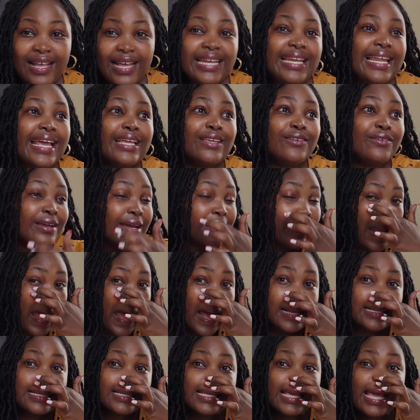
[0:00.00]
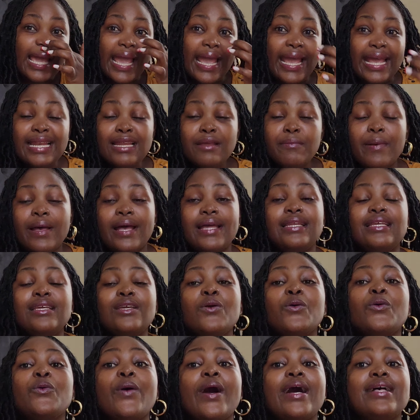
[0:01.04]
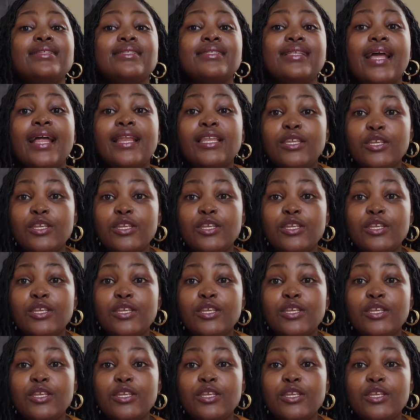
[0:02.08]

Like you can ask anybody who has done